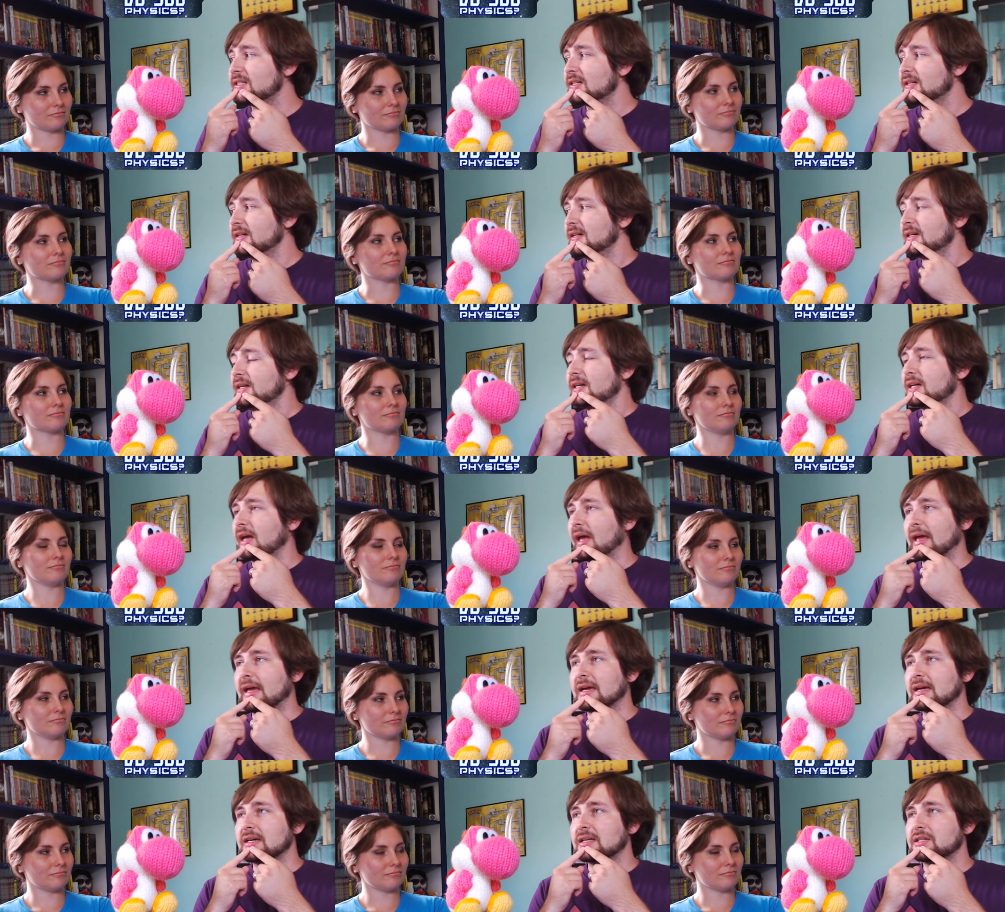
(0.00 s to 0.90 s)
Speaker 1: Mm-hmm.
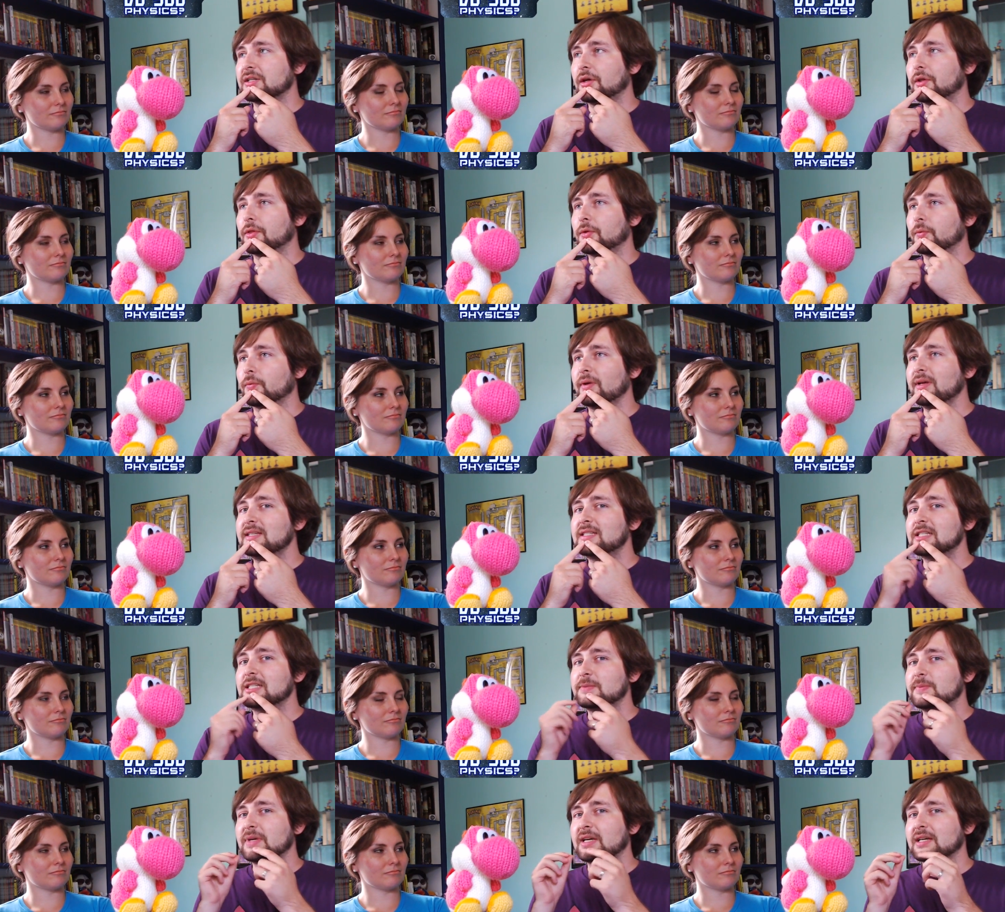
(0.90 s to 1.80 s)
And the reason is
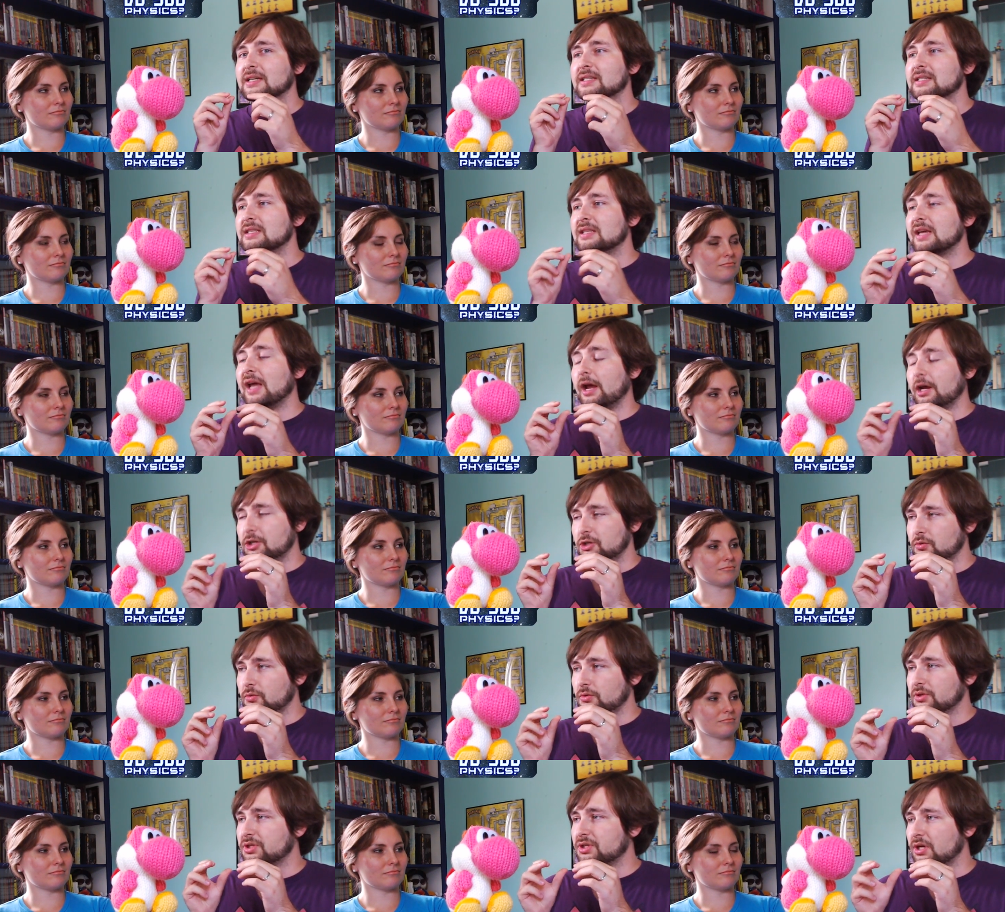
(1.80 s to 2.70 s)
because the
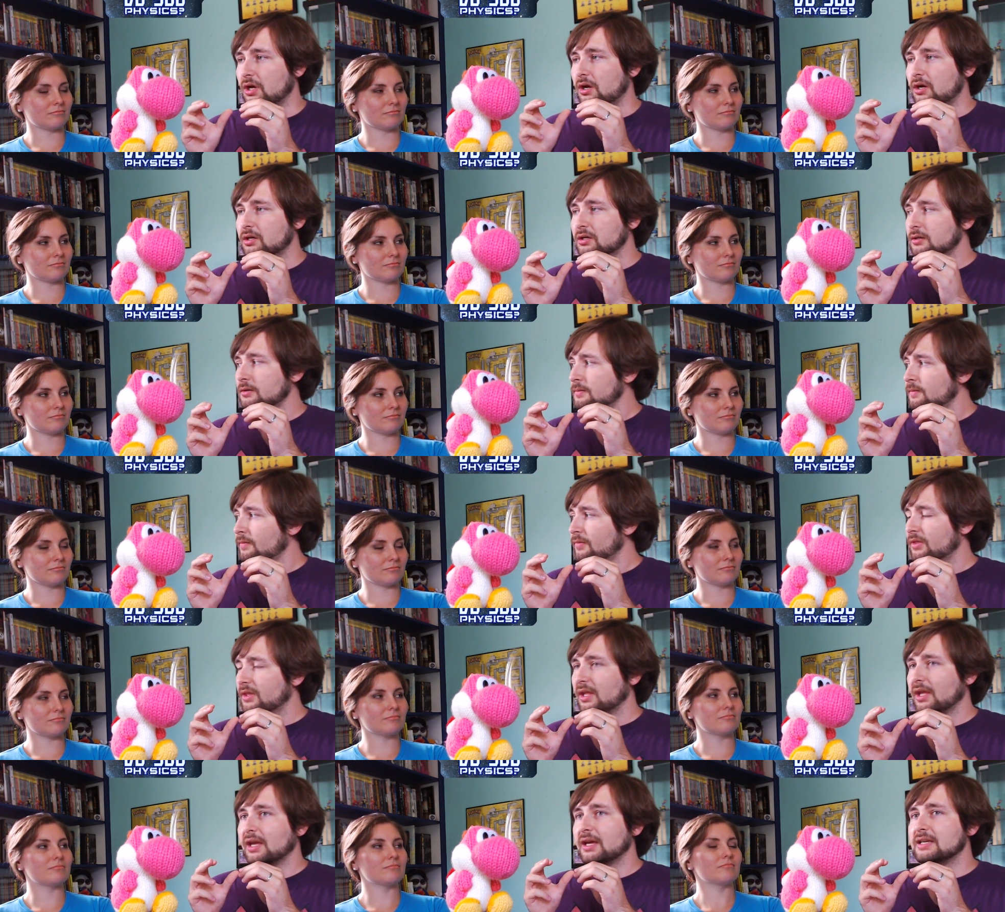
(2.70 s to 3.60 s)
actual tongue
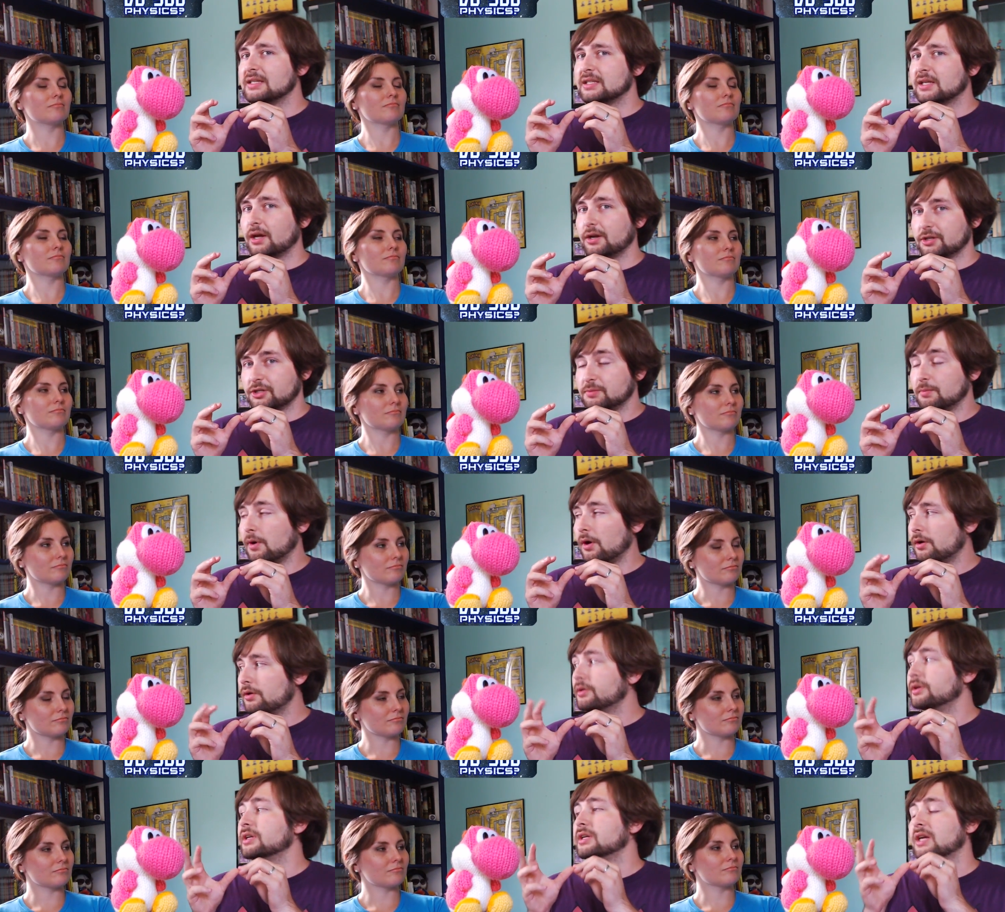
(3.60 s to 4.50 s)
is kind of small
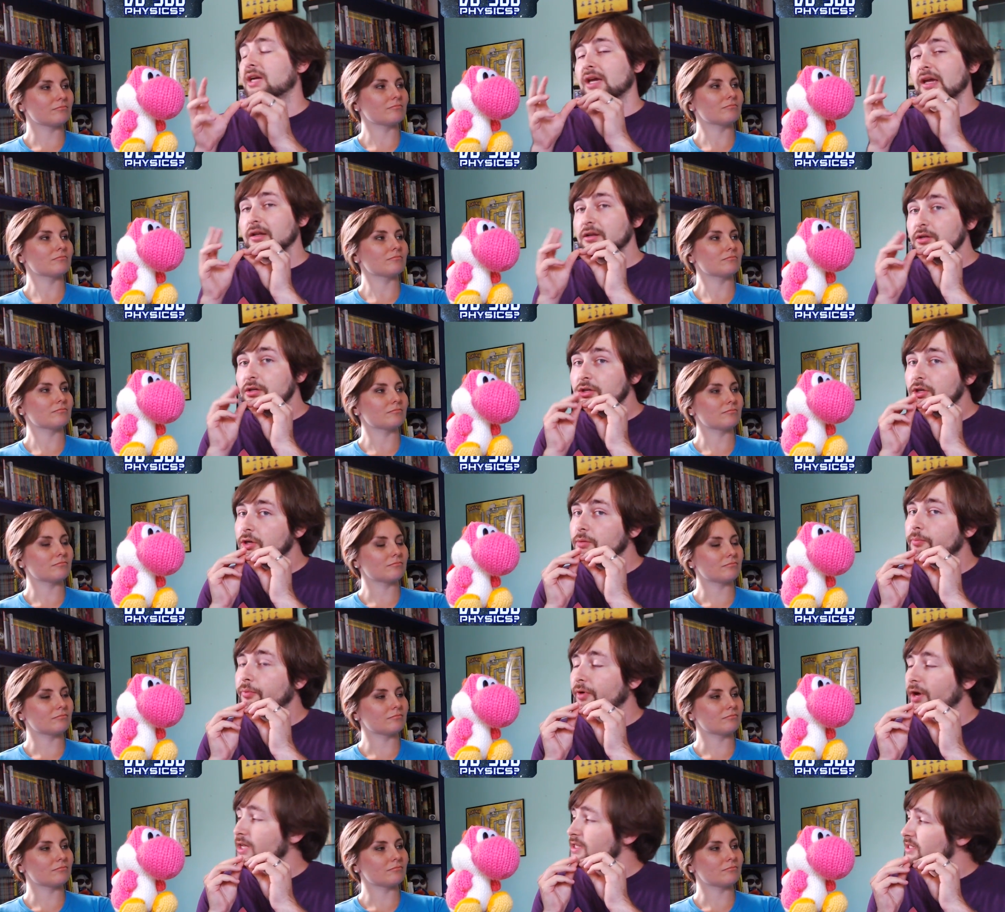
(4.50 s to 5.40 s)
and can
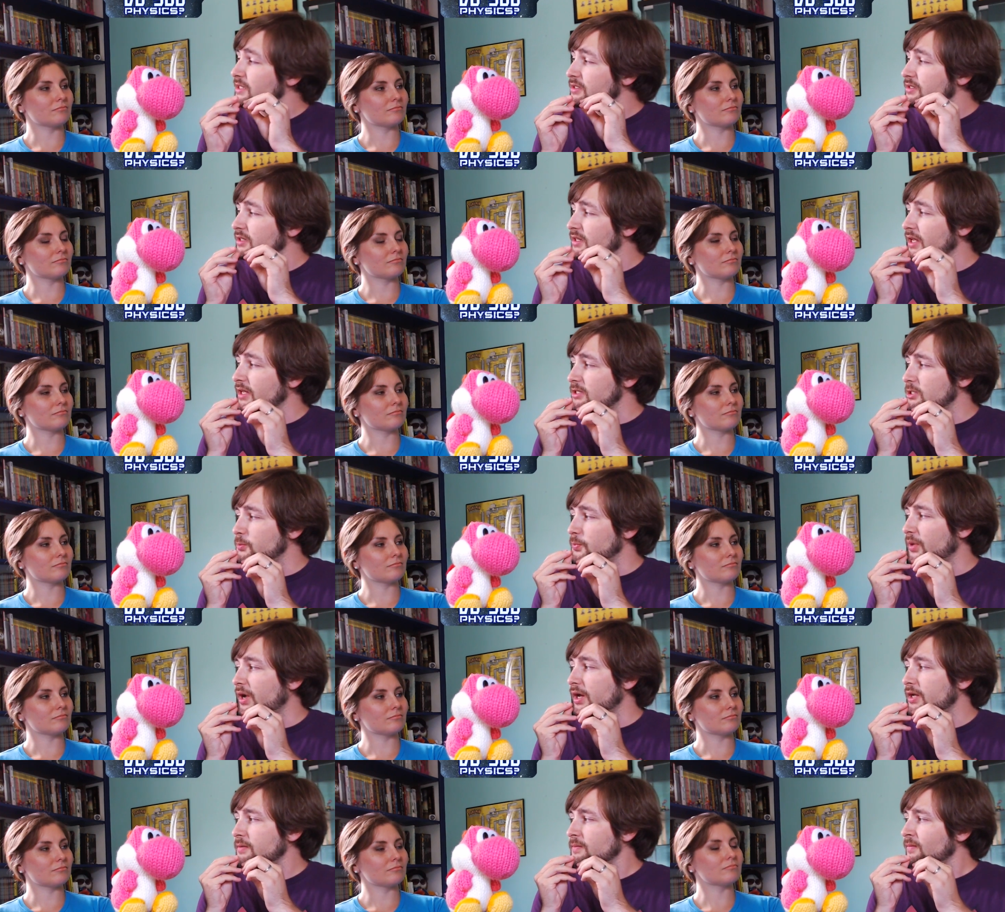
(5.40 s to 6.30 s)
compress into that
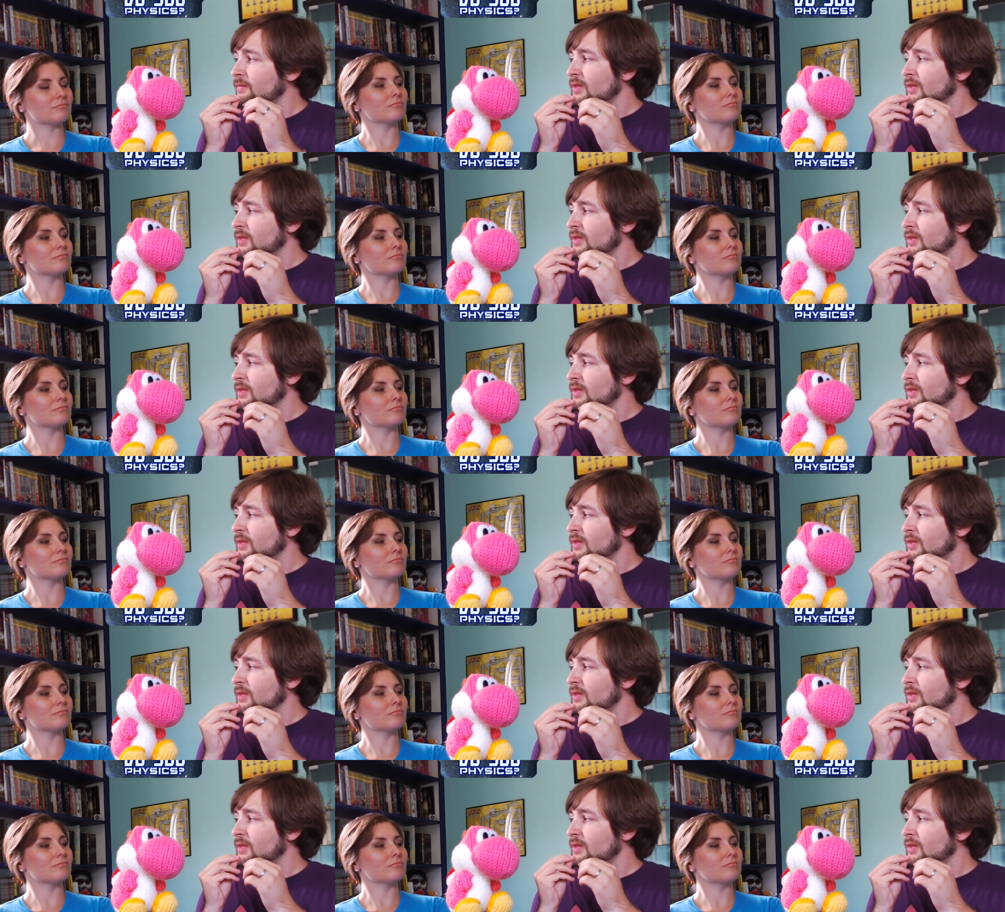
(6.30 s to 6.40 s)
spot.